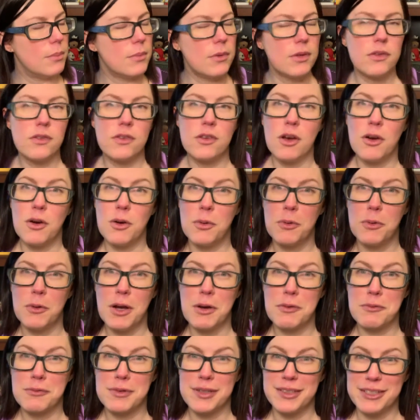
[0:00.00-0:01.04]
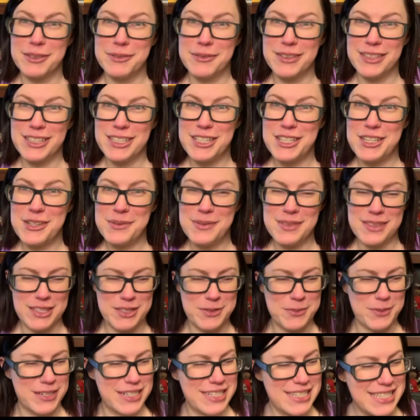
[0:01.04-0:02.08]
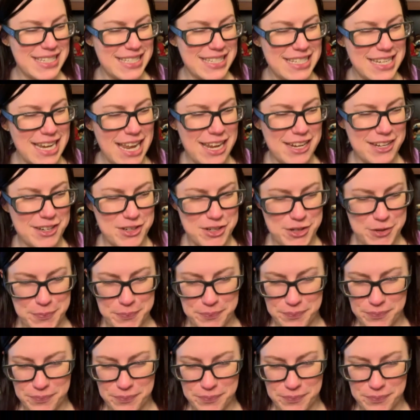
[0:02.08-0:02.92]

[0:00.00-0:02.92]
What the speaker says: So really, really cute. This one is Stitch.